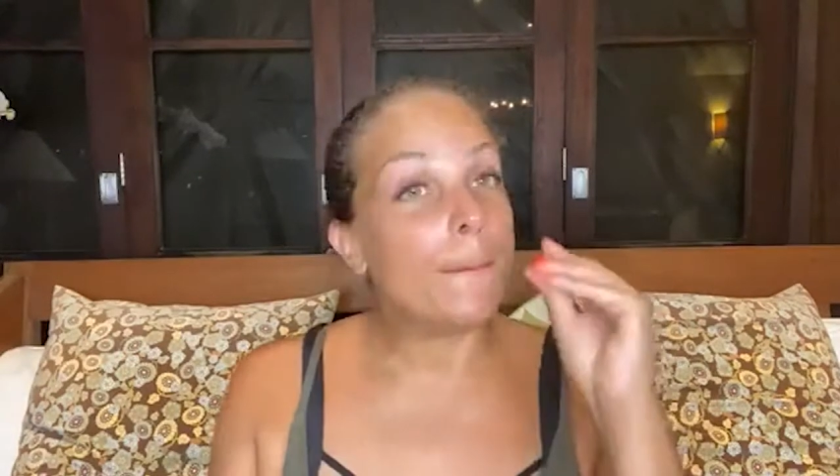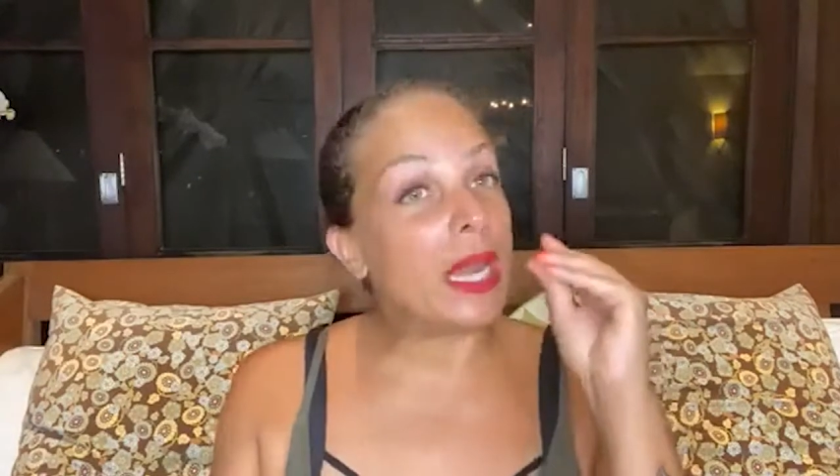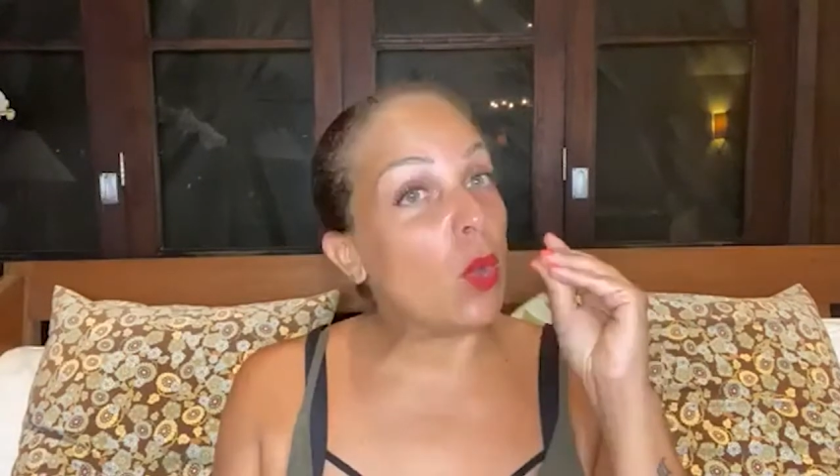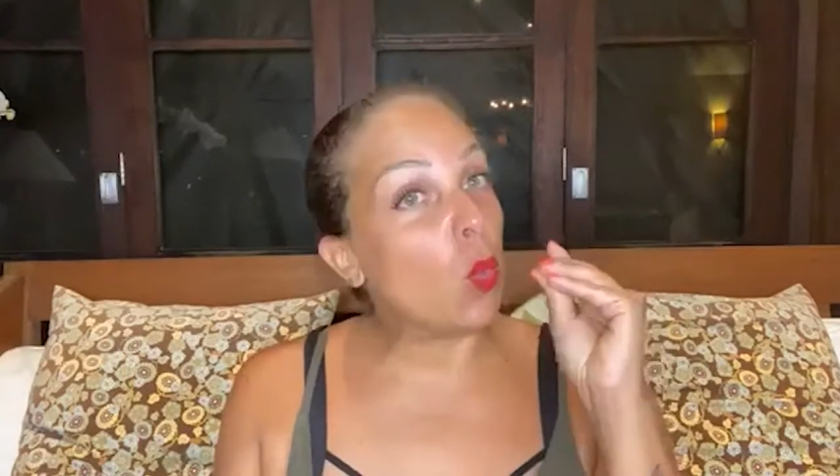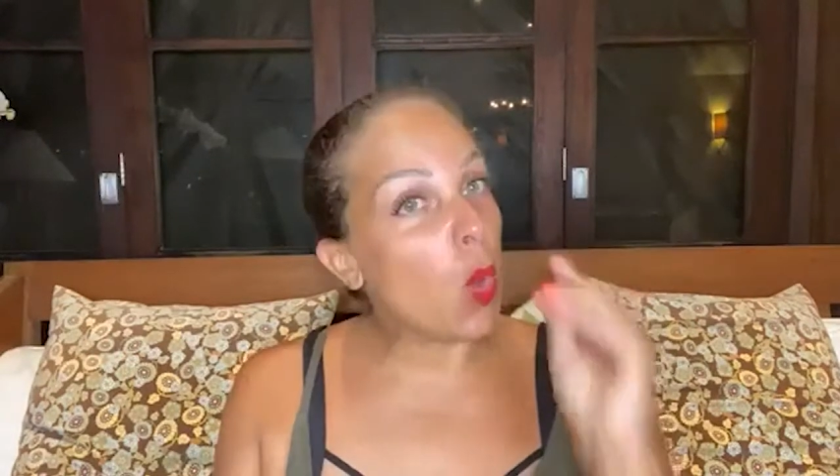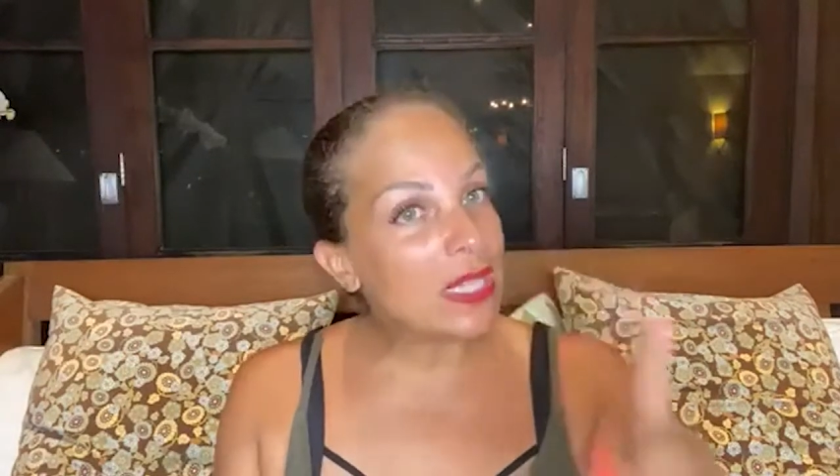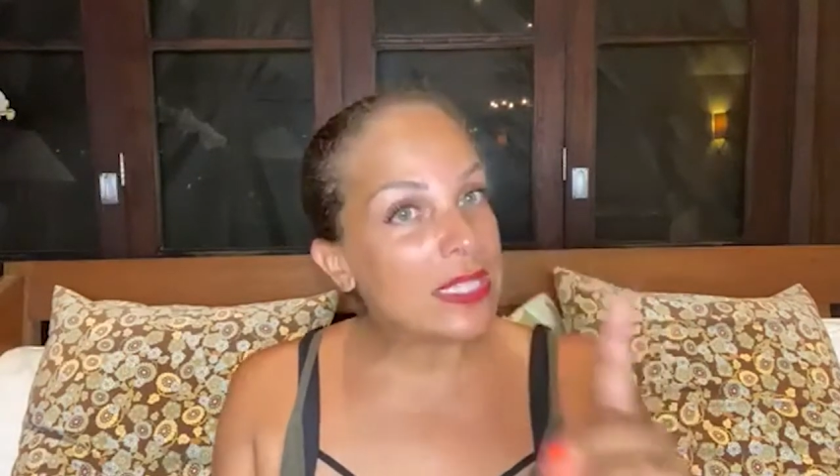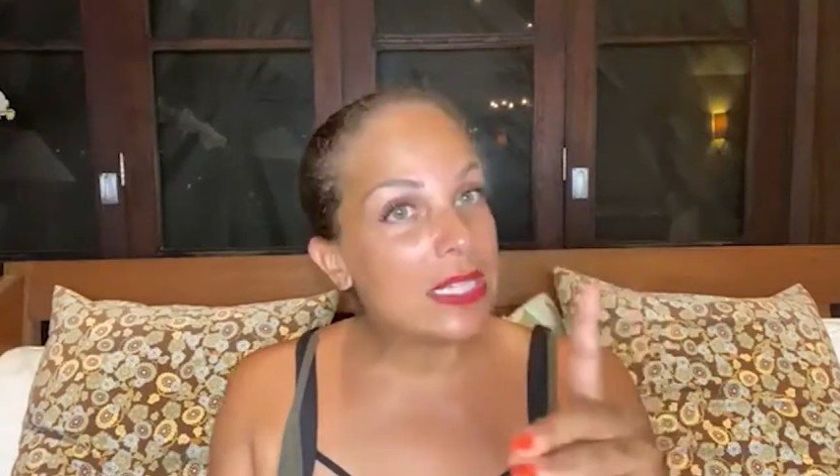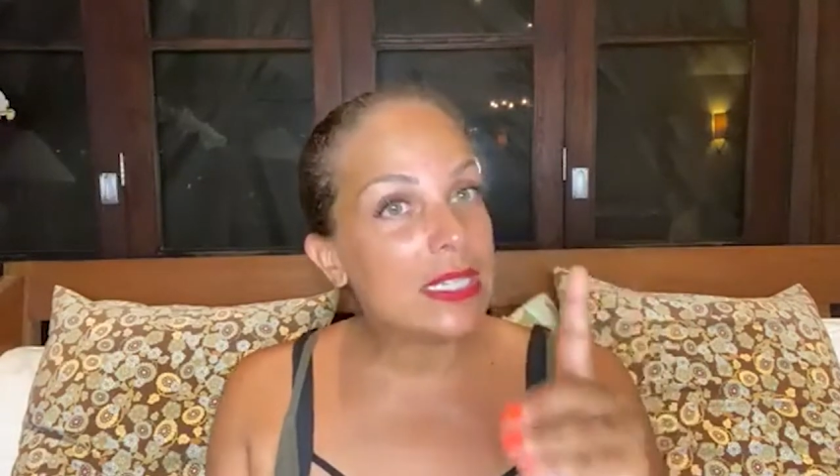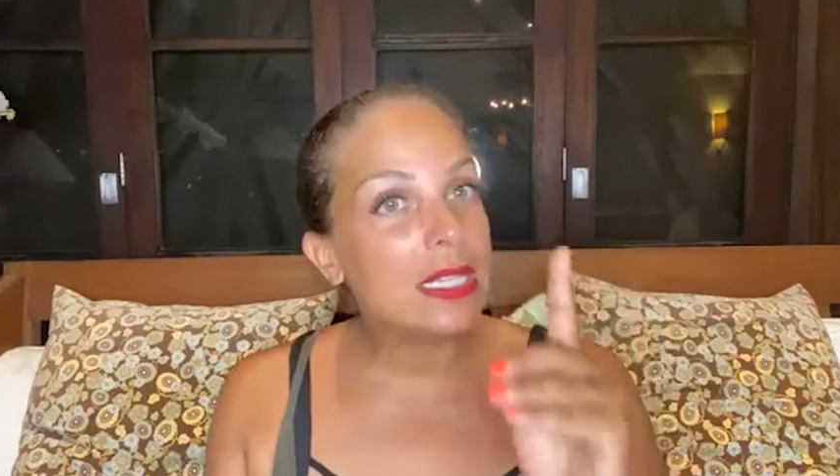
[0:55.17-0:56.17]
But it
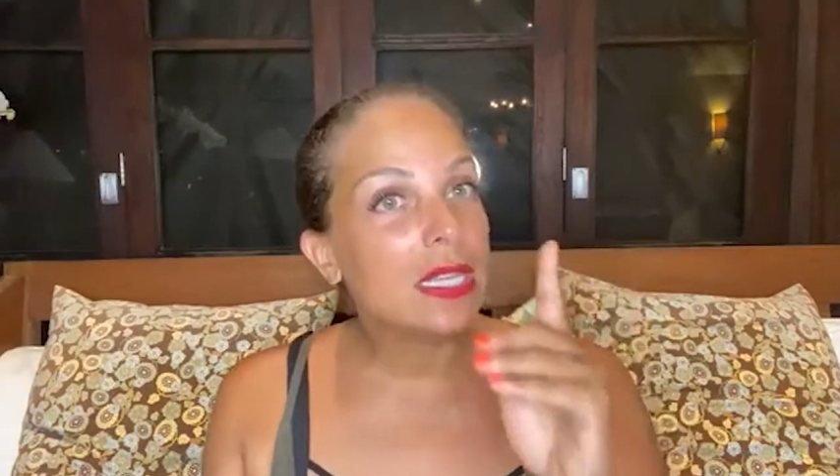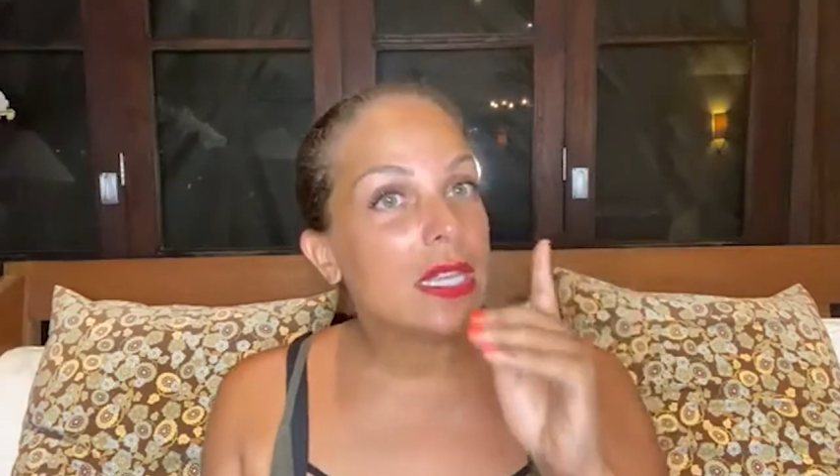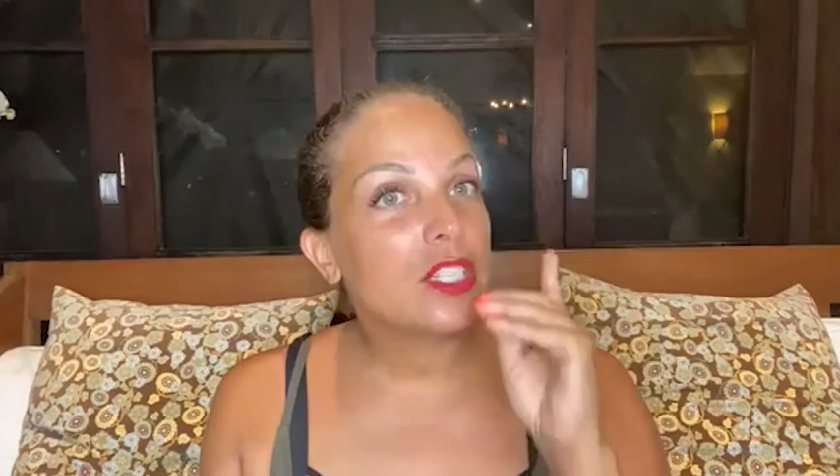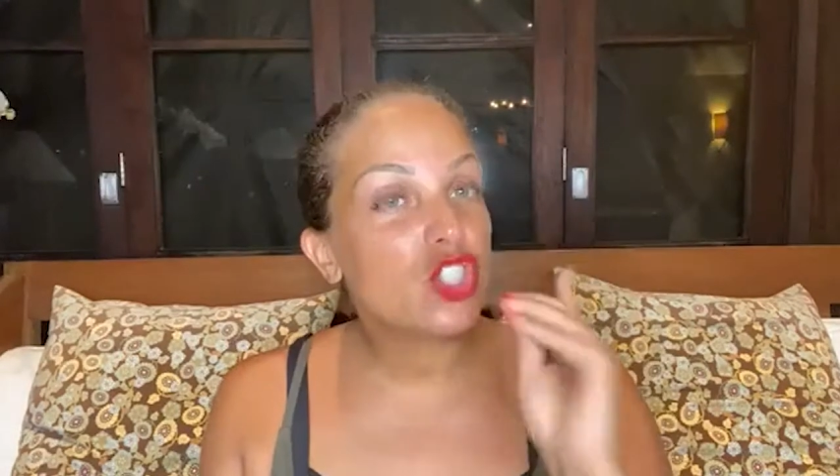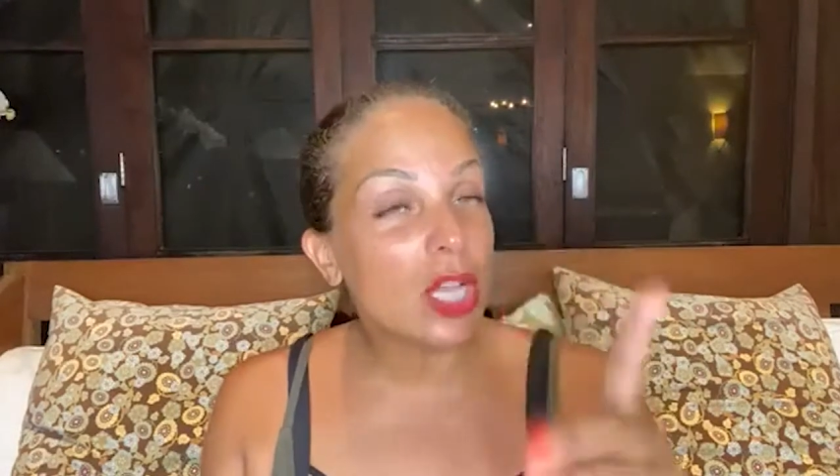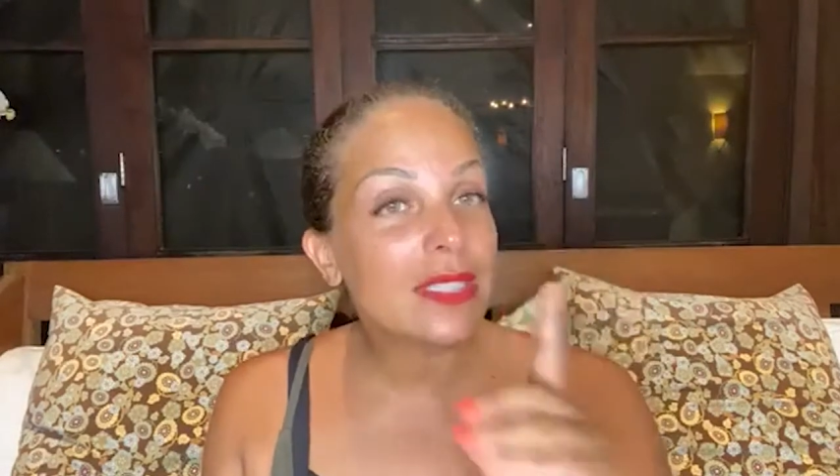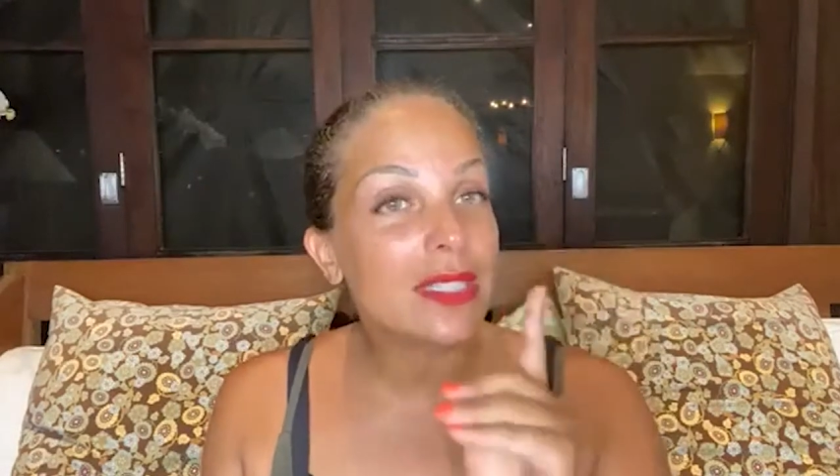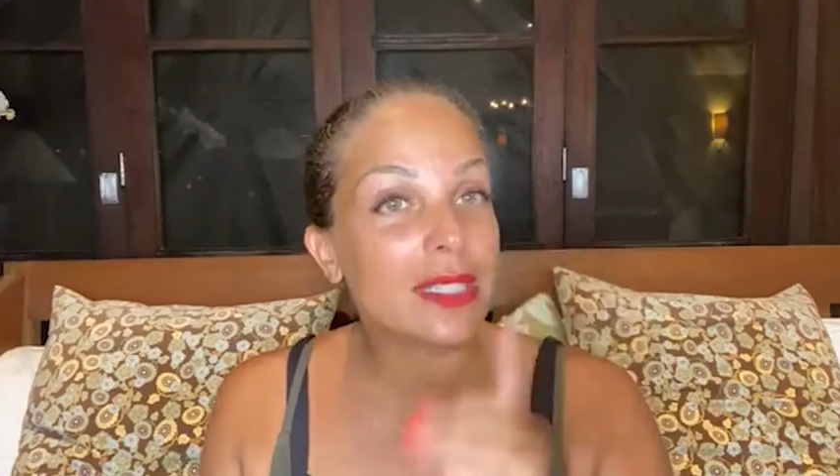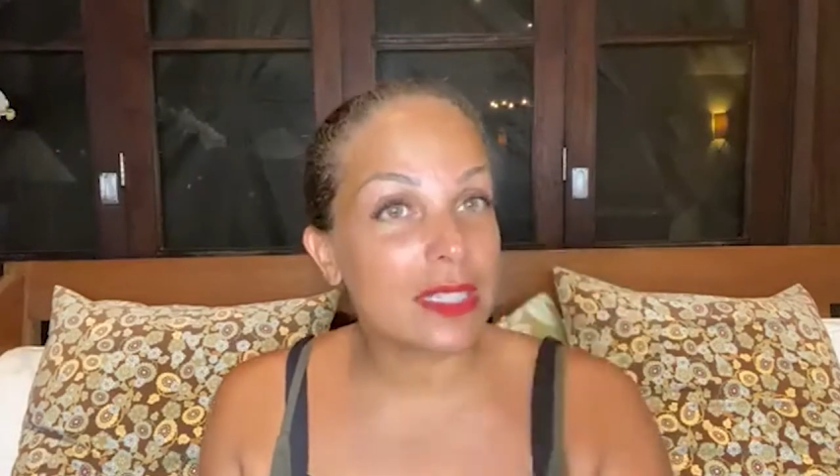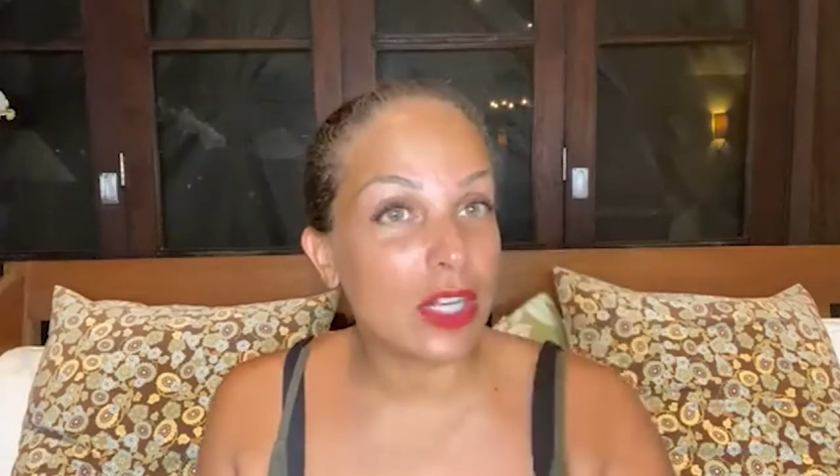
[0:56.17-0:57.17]
wasn't
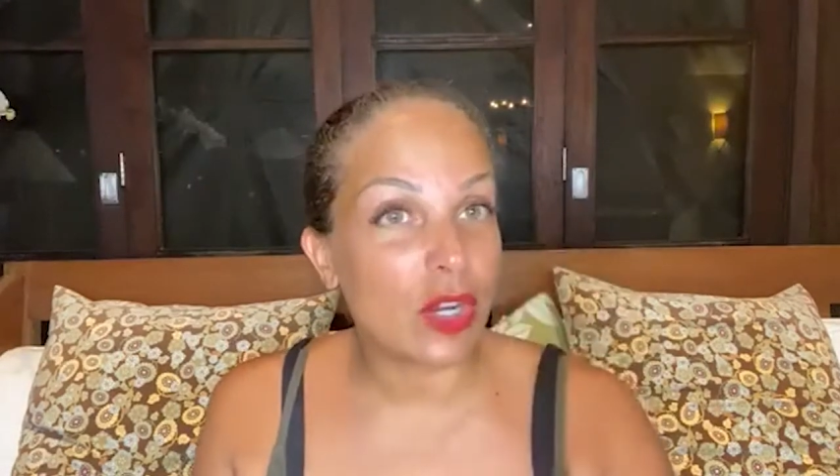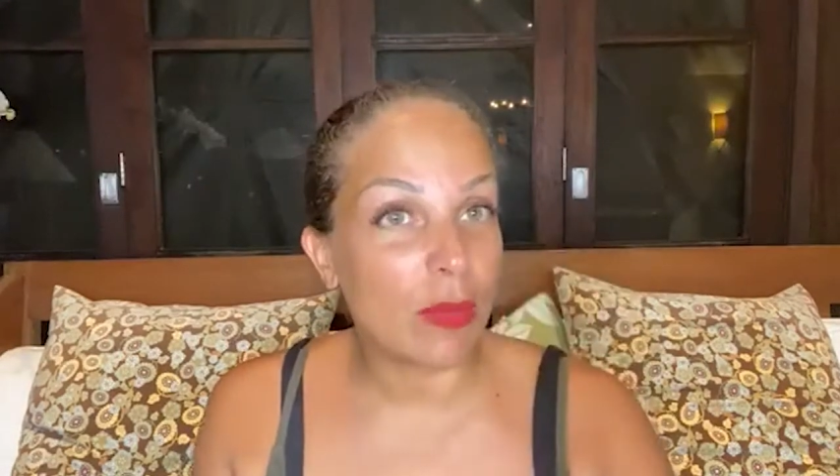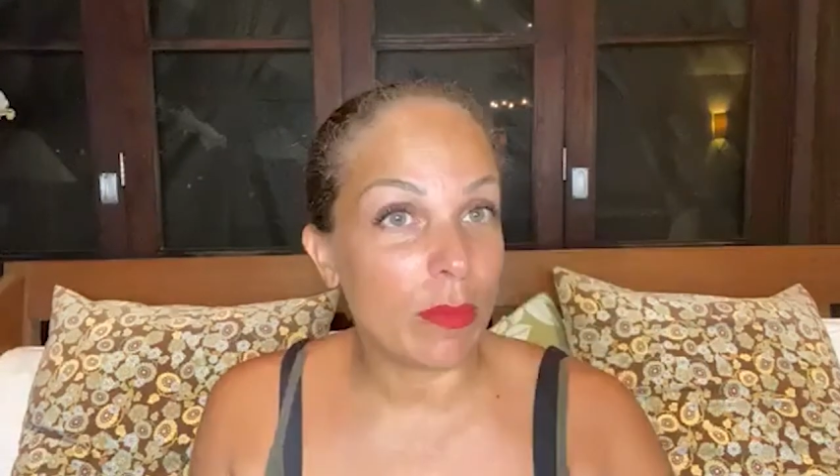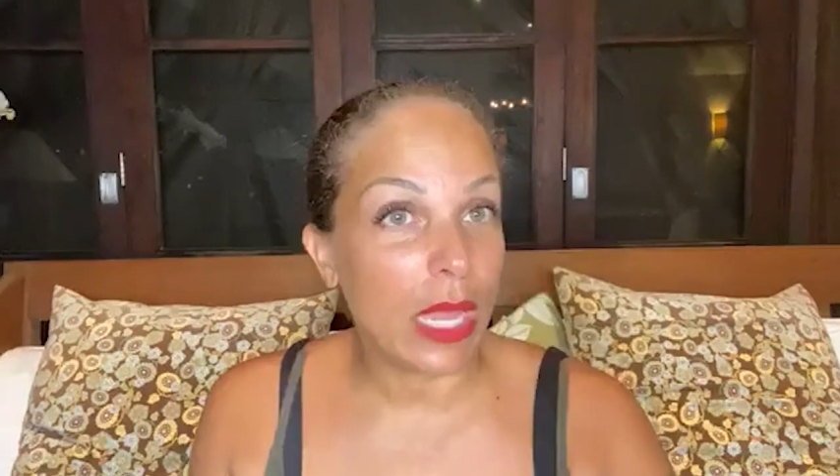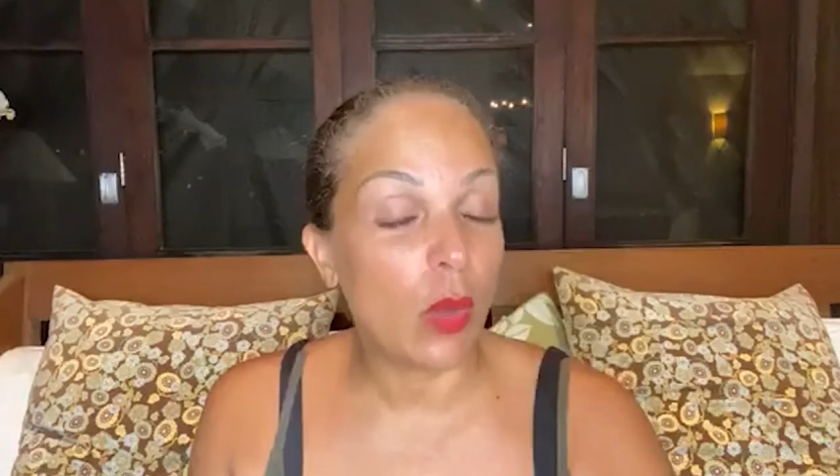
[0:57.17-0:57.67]
just the serum.